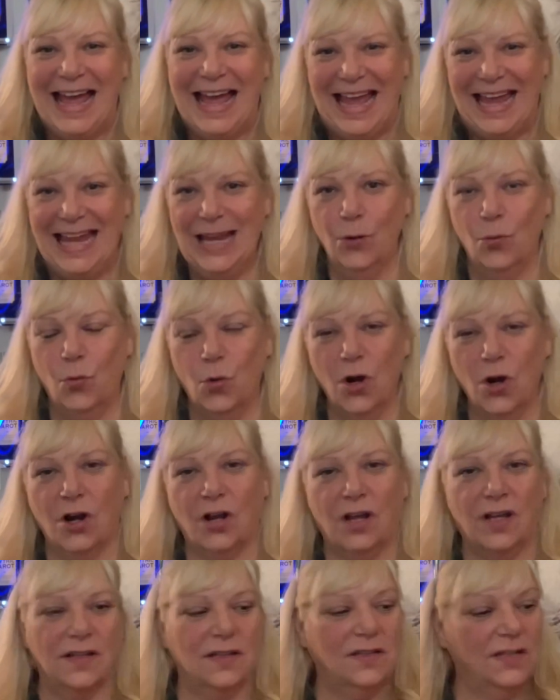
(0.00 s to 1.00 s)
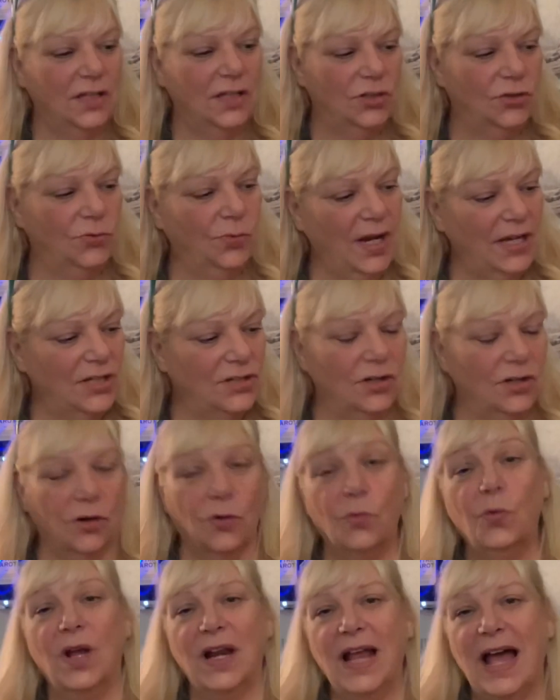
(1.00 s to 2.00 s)
a work situation or
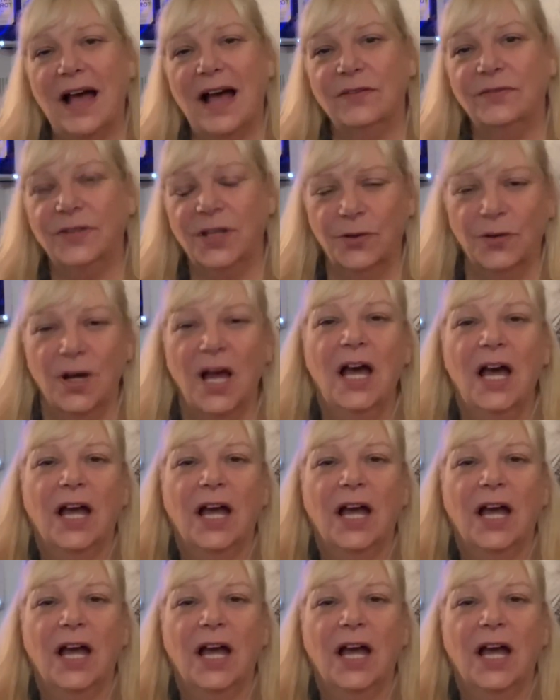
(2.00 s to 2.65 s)
what have you,